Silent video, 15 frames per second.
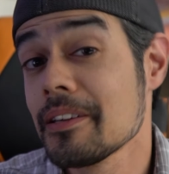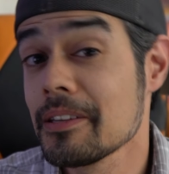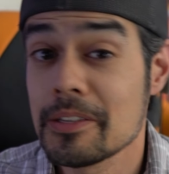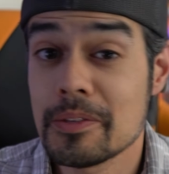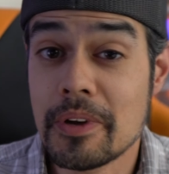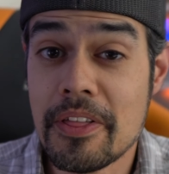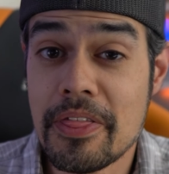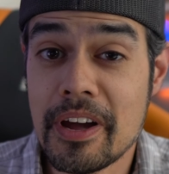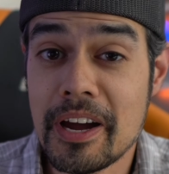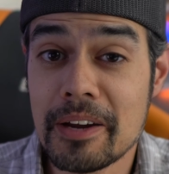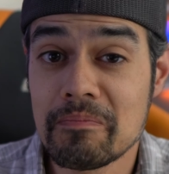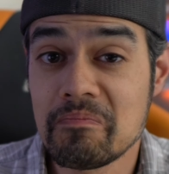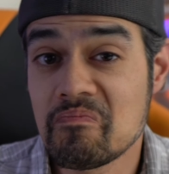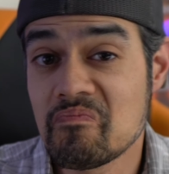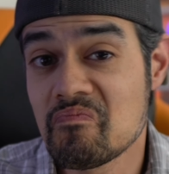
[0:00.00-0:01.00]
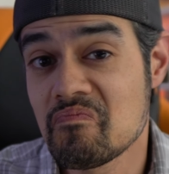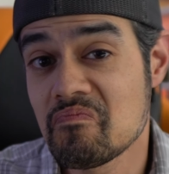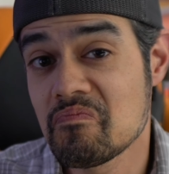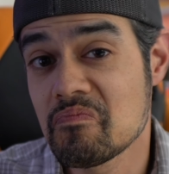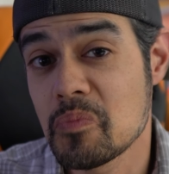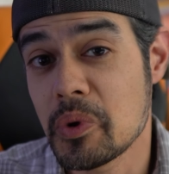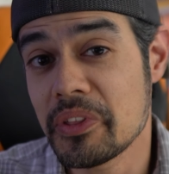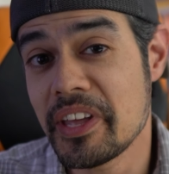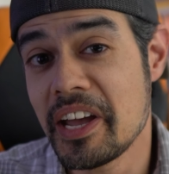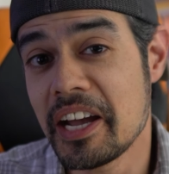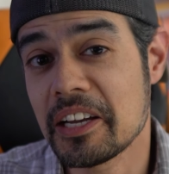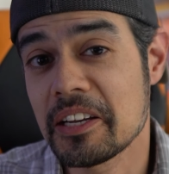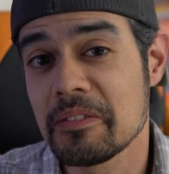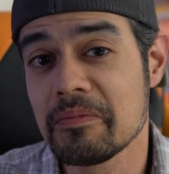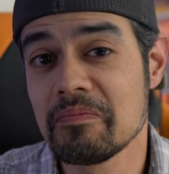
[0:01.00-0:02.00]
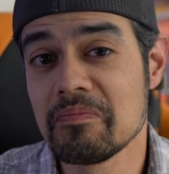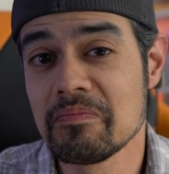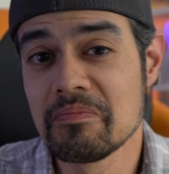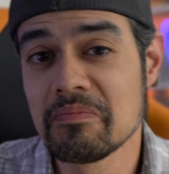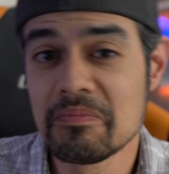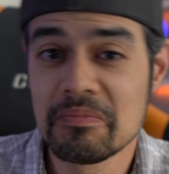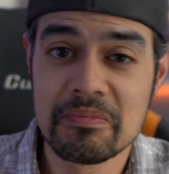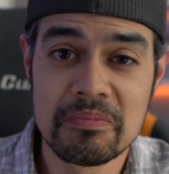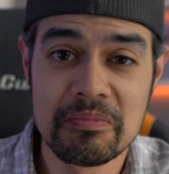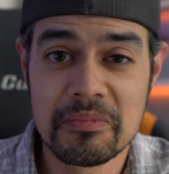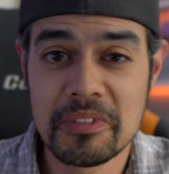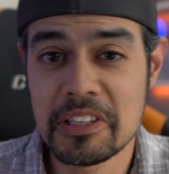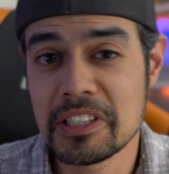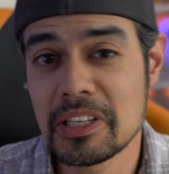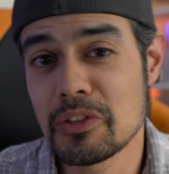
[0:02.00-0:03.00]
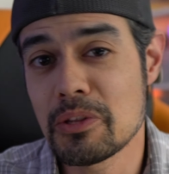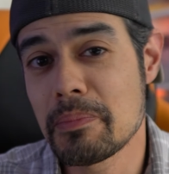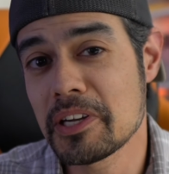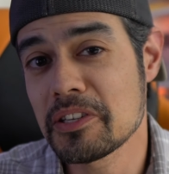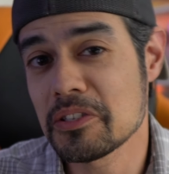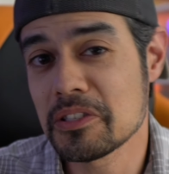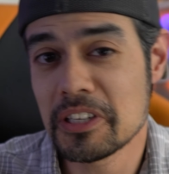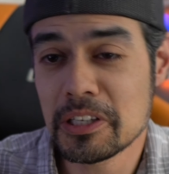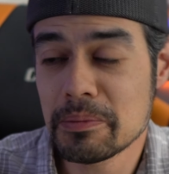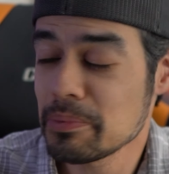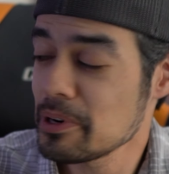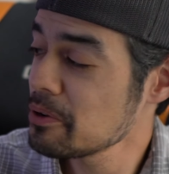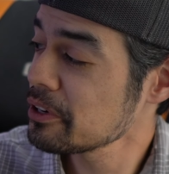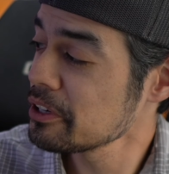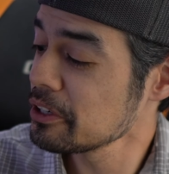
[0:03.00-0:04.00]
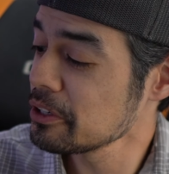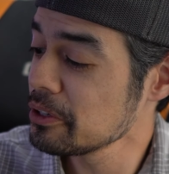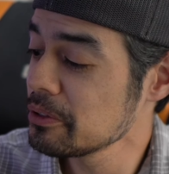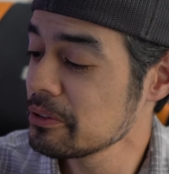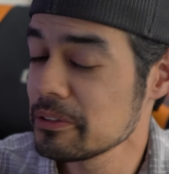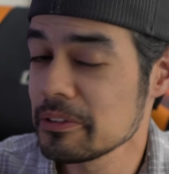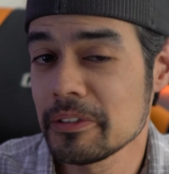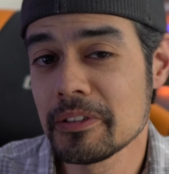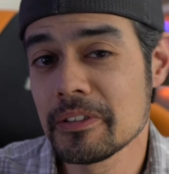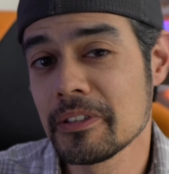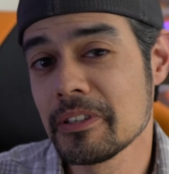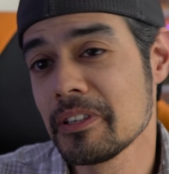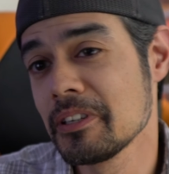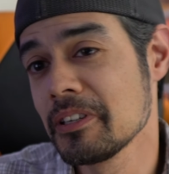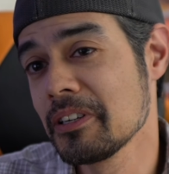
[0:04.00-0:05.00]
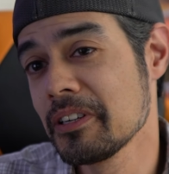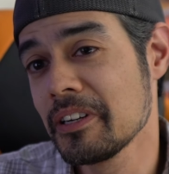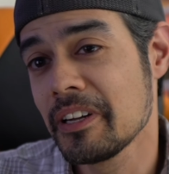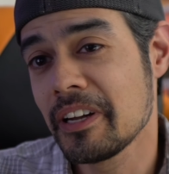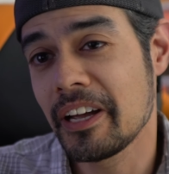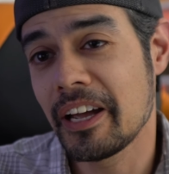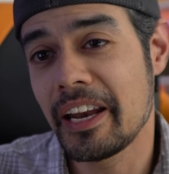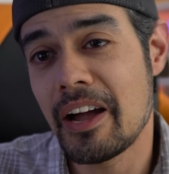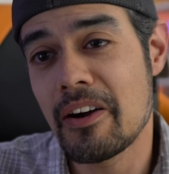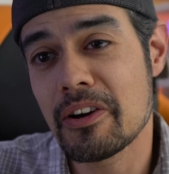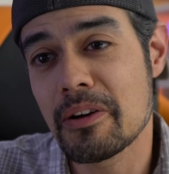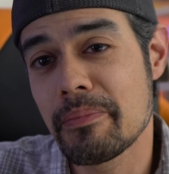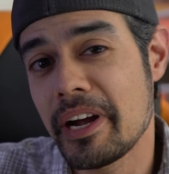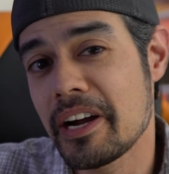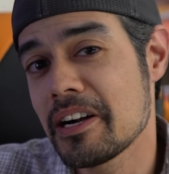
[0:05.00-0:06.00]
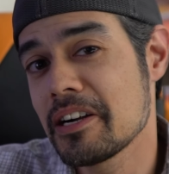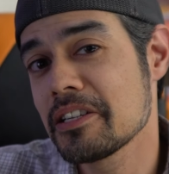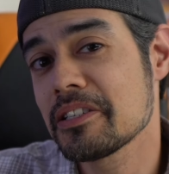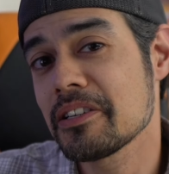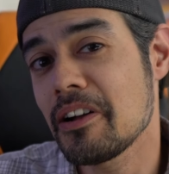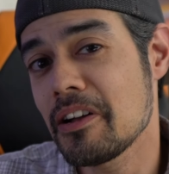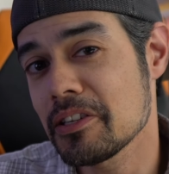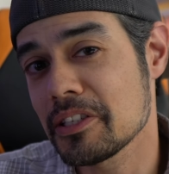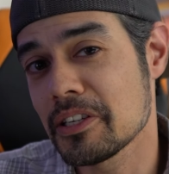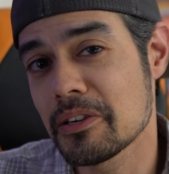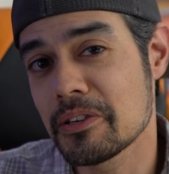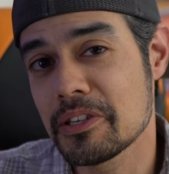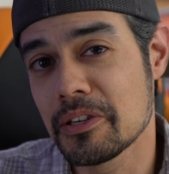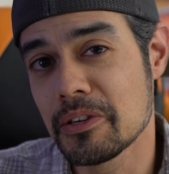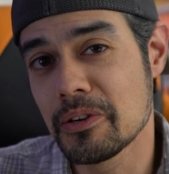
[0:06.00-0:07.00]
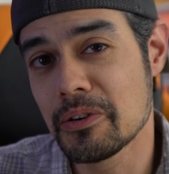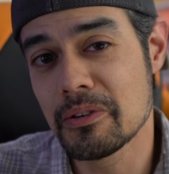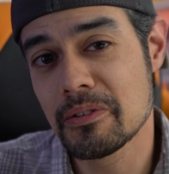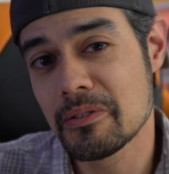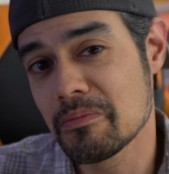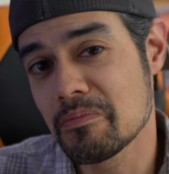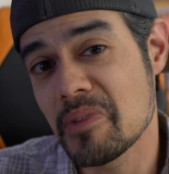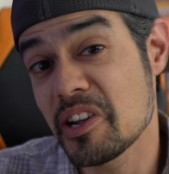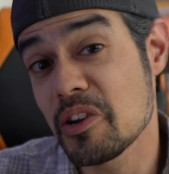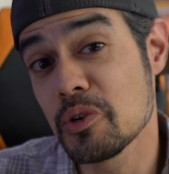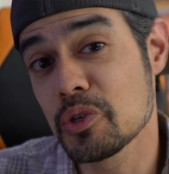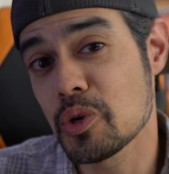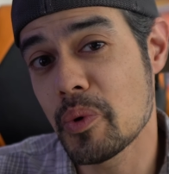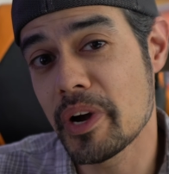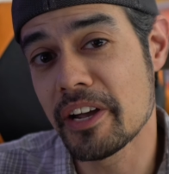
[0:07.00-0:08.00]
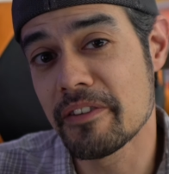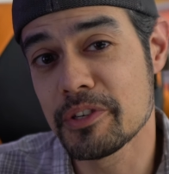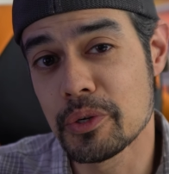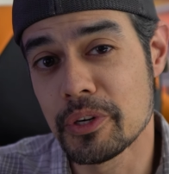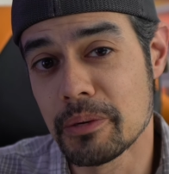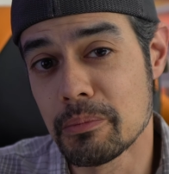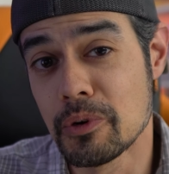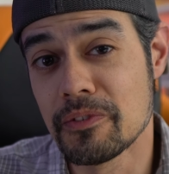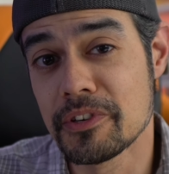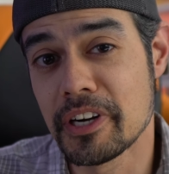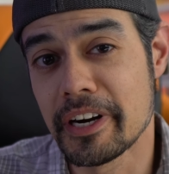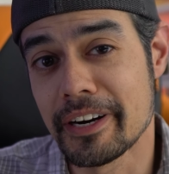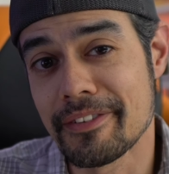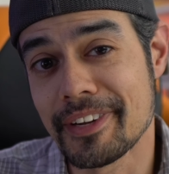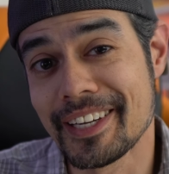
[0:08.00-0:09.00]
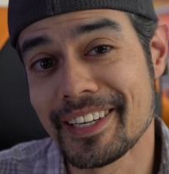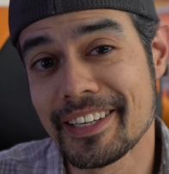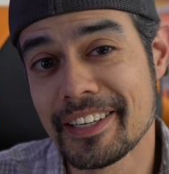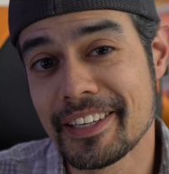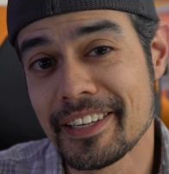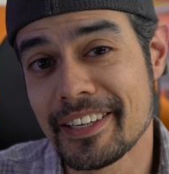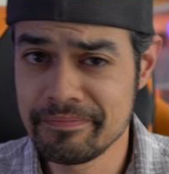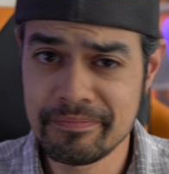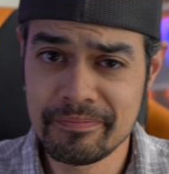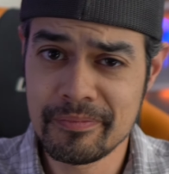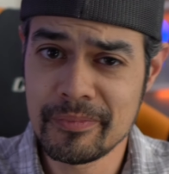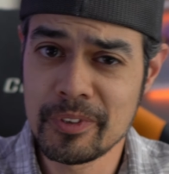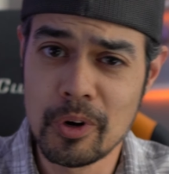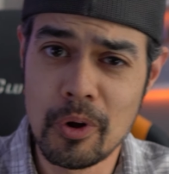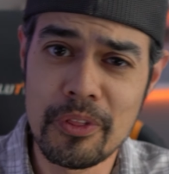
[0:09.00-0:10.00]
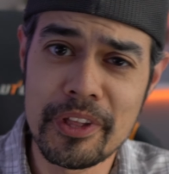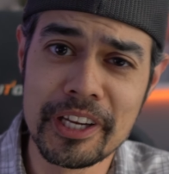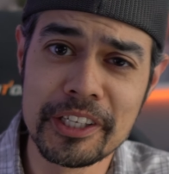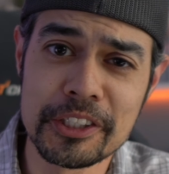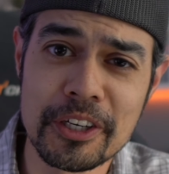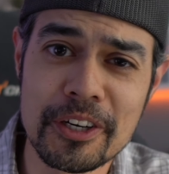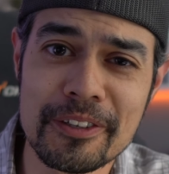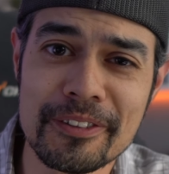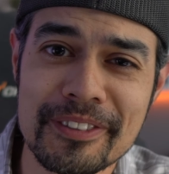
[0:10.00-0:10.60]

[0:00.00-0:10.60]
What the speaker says: So I thought, what the heck? Let's see what the Pixel 6 Pro can do and how it compares also to my usual way of shooting moon photography. Roll the intro.